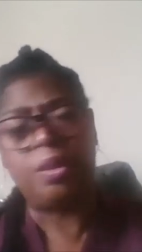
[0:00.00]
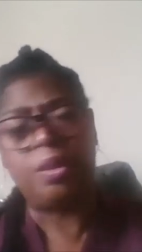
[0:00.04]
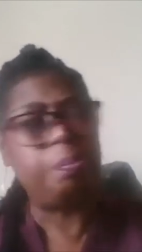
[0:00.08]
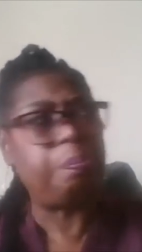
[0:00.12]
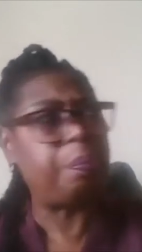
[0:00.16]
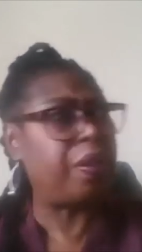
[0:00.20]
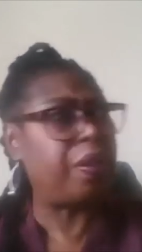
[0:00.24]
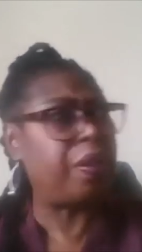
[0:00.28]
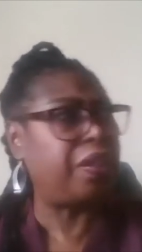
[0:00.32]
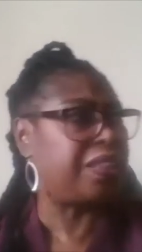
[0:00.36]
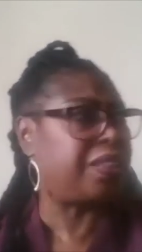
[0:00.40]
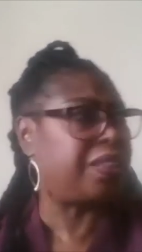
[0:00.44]

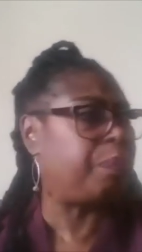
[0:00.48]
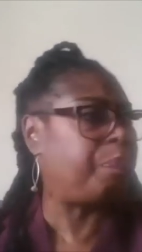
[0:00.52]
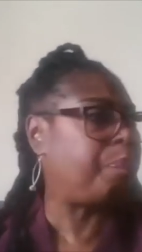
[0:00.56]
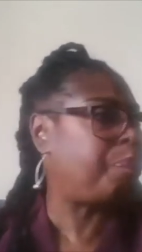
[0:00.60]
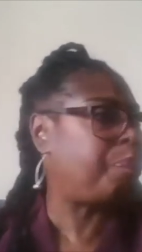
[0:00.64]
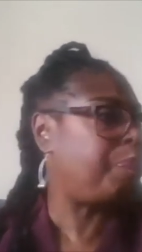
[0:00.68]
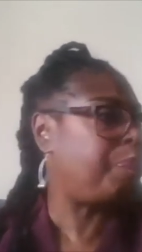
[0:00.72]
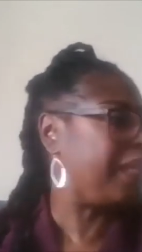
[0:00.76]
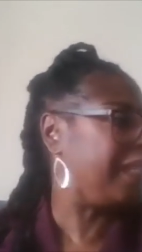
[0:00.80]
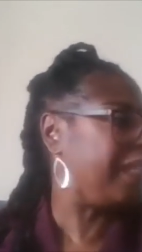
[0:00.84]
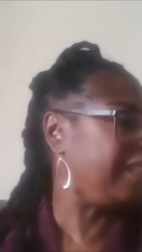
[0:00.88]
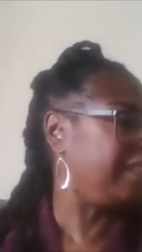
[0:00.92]
Pastor
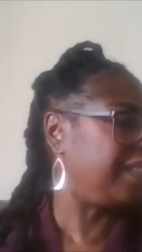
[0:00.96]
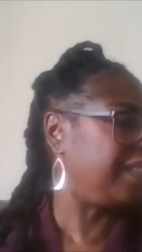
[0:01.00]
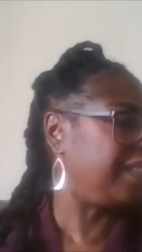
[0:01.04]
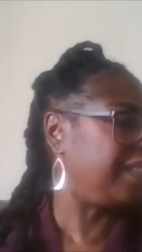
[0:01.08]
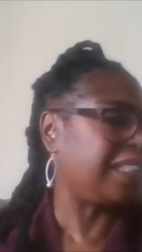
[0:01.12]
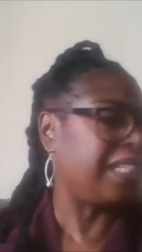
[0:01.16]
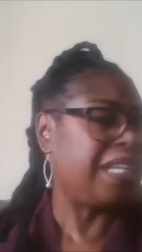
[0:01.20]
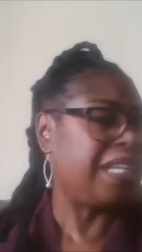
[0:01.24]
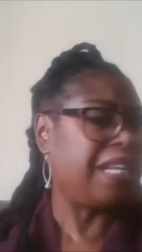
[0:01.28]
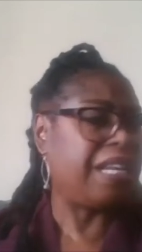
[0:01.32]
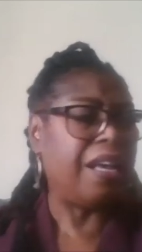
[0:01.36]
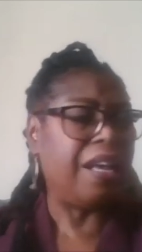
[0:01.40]
Bent,
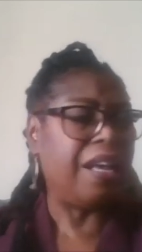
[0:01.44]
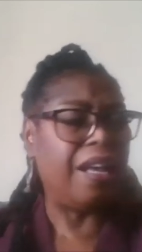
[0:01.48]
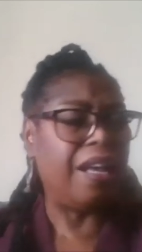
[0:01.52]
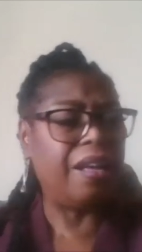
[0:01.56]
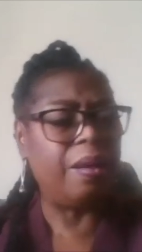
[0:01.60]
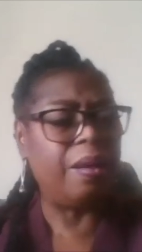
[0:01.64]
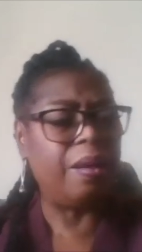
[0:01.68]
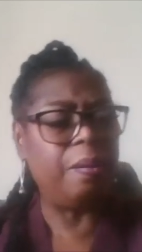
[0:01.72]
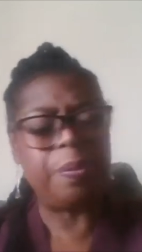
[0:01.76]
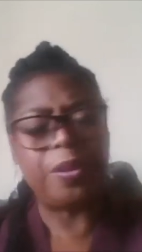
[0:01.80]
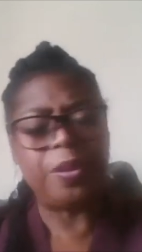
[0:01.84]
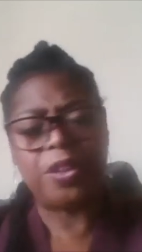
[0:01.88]
uh,
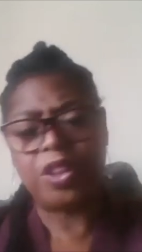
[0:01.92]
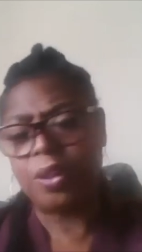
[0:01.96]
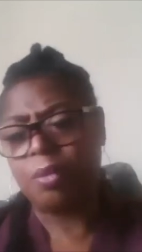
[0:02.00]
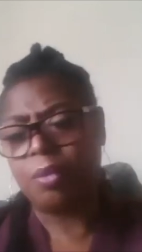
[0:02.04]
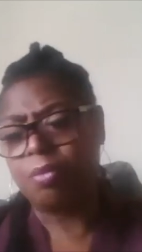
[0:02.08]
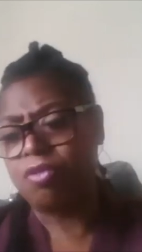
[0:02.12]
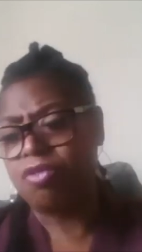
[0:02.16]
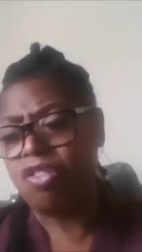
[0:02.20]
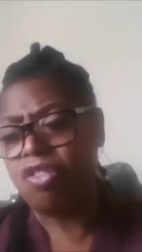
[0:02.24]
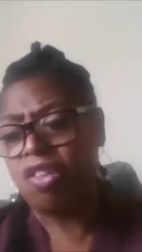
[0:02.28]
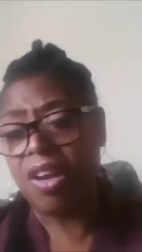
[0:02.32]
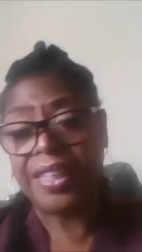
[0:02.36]
Bishop
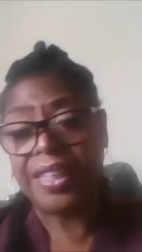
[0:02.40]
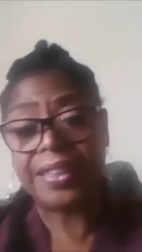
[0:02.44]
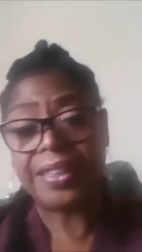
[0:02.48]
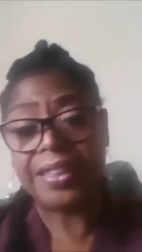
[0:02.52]
Wright.